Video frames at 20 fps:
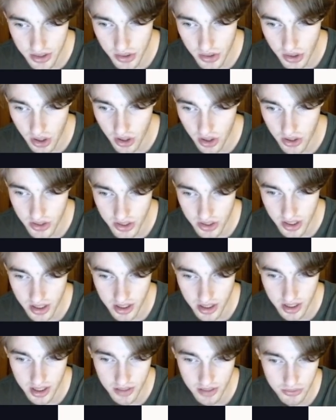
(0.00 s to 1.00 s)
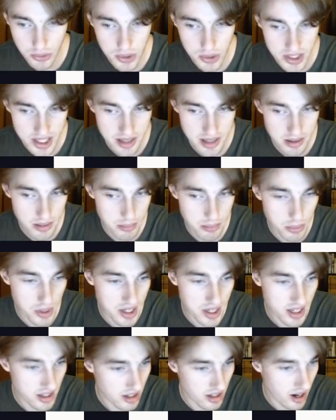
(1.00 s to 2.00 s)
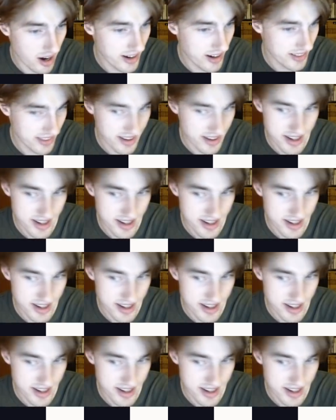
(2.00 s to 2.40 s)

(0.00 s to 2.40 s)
who got 14.9